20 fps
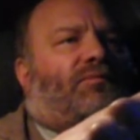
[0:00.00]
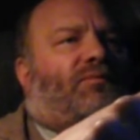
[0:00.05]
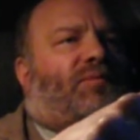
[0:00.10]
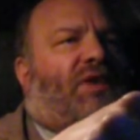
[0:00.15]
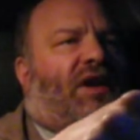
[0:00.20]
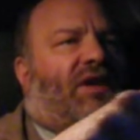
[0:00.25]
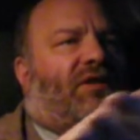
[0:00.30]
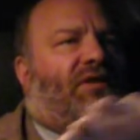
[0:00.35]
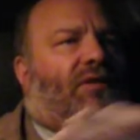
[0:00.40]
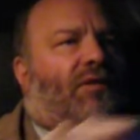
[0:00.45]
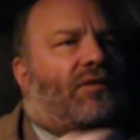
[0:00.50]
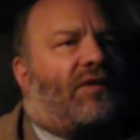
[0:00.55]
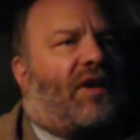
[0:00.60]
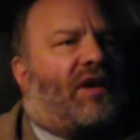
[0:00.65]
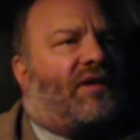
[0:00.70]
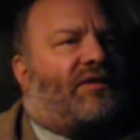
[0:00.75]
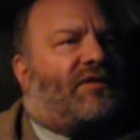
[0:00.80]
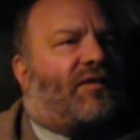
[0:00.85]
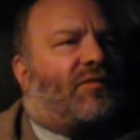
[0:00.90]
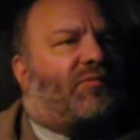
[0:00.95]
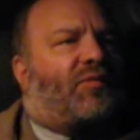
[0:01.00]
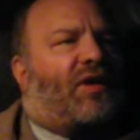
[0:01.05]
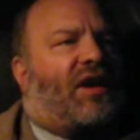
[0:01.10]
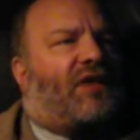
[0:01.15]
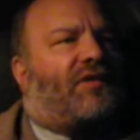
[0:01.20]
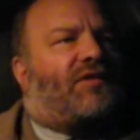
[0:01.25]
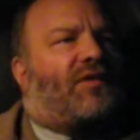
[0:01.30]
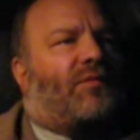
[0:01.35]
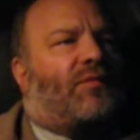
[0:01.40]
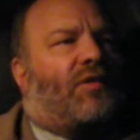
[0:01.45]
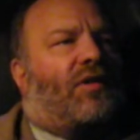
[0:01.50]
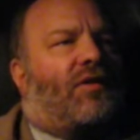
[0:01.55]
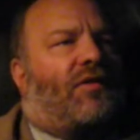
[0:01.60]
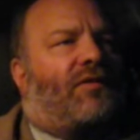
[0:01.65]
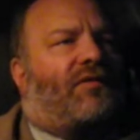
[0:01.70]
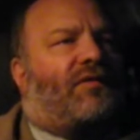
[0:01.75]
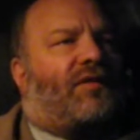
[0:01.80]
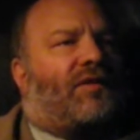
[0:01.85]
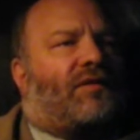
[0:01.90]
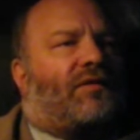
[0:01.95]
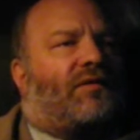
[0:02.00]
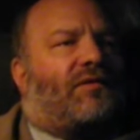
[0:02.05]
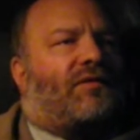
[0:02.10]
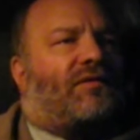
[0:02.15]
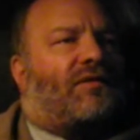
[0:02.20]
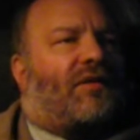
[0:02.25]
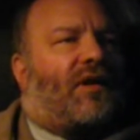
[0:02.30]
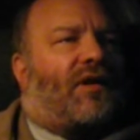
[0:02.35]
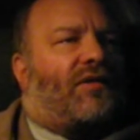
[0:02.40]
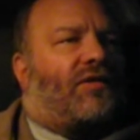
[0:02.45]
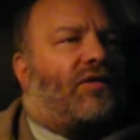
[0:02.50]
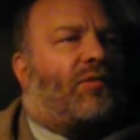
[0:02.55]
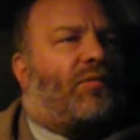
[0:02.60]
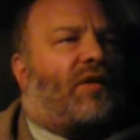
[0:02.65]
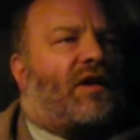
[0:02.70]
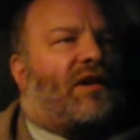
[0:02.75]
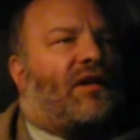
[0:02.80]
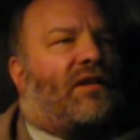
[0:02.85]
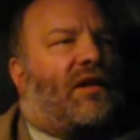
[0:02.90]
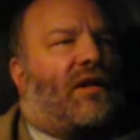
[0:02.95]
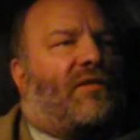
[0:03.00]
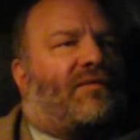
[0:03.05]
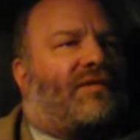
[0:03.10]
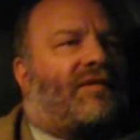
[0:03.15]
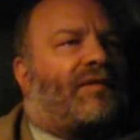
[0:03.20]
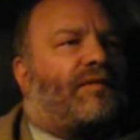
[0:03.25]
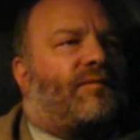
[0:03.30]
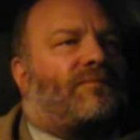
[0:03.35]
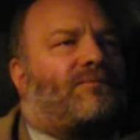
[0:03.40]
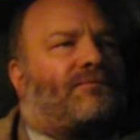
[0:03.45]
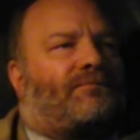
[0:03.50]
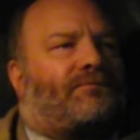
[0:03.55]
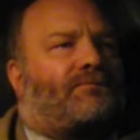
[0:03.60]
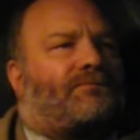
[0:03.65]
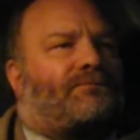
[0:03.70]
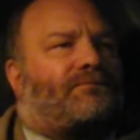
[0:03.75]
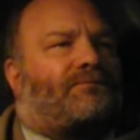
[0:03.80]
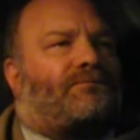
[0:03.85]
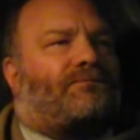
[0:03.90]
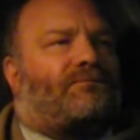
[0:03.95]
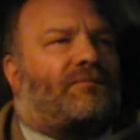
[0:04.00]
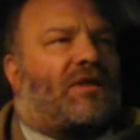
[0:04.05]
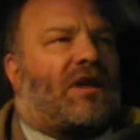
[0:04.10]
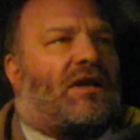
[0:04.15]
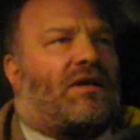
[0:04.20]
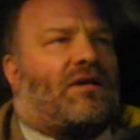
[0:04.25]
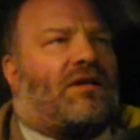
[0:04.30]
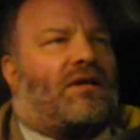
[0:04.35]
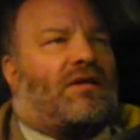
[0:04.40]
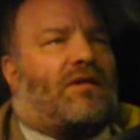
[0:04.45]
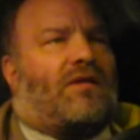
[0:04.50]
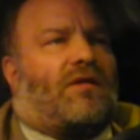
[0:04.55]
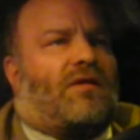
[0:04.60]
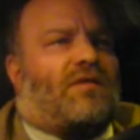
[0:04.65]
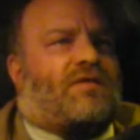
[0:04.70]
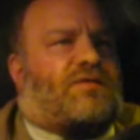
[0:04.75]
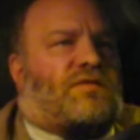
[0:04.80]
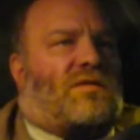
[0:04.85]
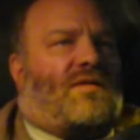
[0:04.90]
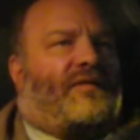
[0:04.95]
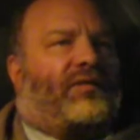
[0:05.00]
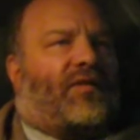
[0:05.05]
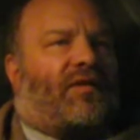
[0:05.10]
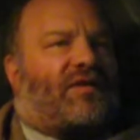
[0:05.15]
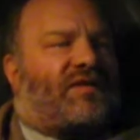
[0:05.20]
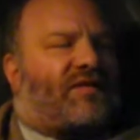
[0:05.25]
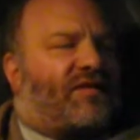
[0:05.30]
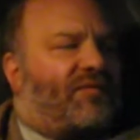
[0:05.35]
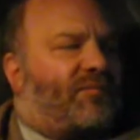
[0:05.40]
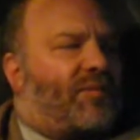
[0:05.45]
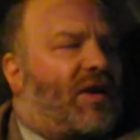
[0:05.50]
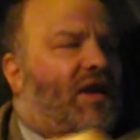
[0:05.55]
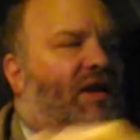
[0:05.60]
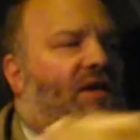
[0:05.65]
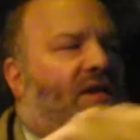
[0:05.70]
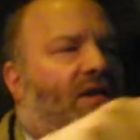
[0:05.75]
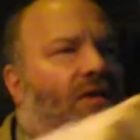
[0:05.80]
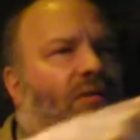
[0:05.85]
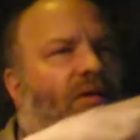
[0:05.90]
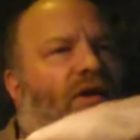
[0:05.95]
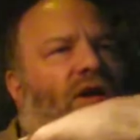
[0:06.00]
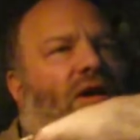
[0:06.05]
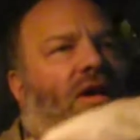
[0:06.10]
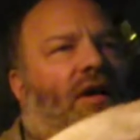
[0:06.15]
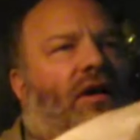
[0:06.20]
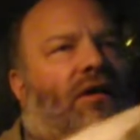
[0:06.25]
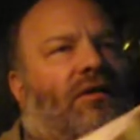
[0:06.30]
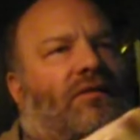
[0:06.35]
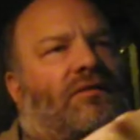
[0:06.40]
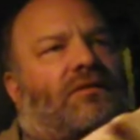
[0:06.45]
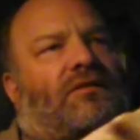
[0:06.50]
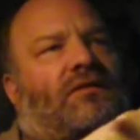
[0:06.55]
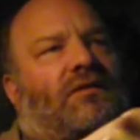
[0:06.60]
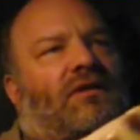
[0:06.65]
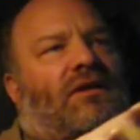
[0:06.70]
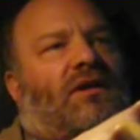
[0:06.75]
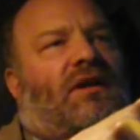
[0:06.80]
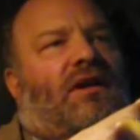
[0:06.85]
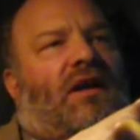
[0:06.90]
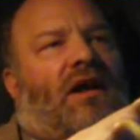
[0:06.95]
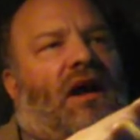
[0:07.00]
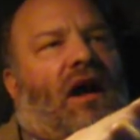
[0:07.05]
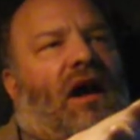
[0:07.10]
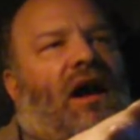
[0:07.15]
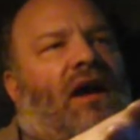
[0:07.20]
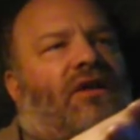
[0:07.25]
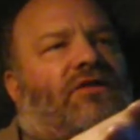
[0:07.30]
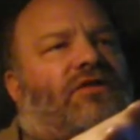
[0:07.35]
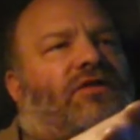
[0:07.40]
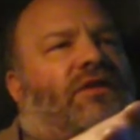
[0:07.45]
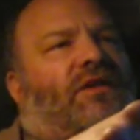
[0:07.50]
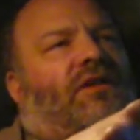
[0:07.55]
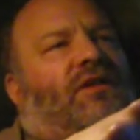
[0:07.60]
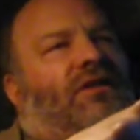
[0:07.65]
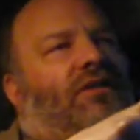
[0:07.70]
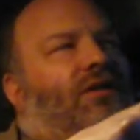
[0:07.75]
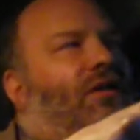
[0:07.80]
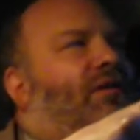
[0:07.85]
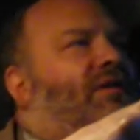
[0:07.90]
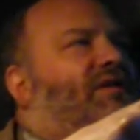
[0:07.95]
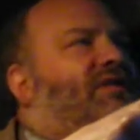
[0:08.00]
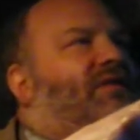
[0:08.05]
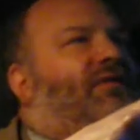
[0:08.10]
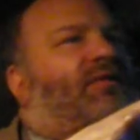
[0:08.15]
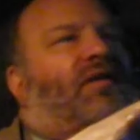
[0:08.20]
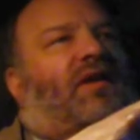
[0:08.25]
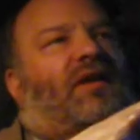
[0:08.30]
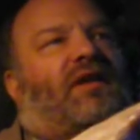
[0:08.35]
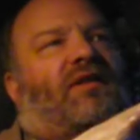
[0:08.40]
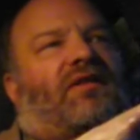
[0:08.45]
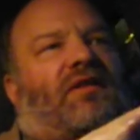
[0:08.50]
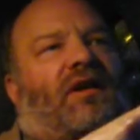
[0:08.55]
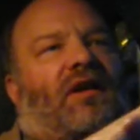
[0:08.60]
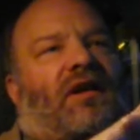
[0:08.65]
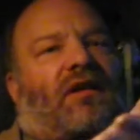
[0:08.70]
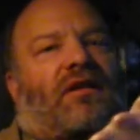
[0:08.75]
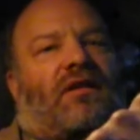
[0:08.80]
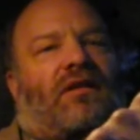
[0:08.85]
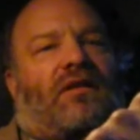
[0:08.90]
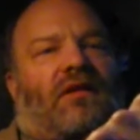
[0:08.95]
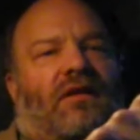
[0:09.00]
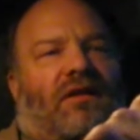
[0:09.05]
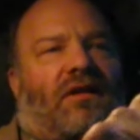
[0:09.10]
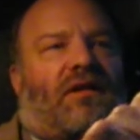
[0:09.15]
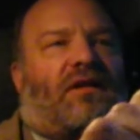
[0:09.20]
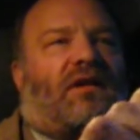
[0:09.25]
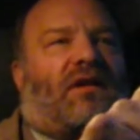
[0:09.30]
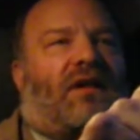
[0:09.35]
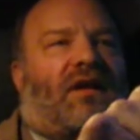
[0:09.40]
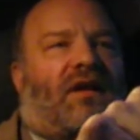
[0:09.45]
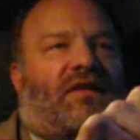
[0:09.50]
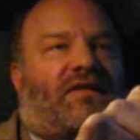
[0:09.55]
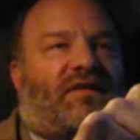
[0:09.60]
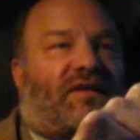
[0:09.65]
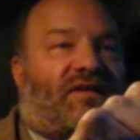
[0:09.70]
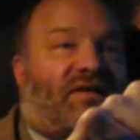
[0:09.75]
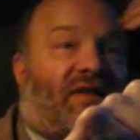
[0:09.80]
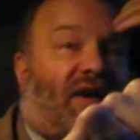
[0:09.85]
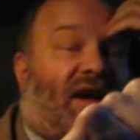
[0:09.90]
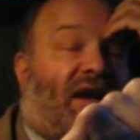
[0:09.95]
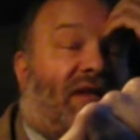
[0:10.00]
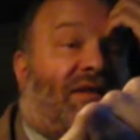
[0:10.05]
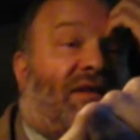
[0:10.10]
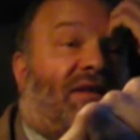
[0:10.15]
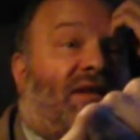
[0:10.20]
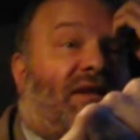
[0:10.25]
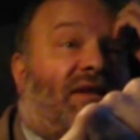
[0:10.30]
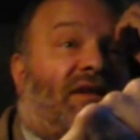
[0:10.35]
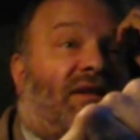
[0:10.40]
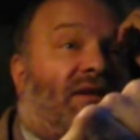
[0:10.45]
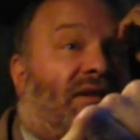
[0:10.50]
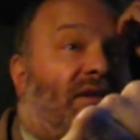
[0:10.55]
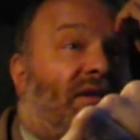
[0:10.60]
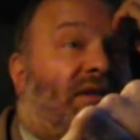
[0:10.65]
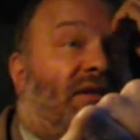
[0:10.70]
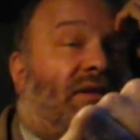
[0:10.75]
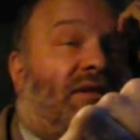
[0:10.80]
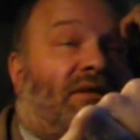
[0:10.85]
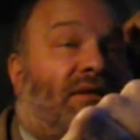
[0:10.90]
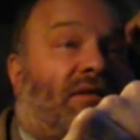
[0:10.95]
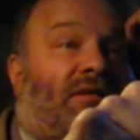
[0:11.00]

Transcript: paid their rent and paid to move and got no money left. So 1st of May, here we are. Actually, you know, it's a funny thing. It's exactly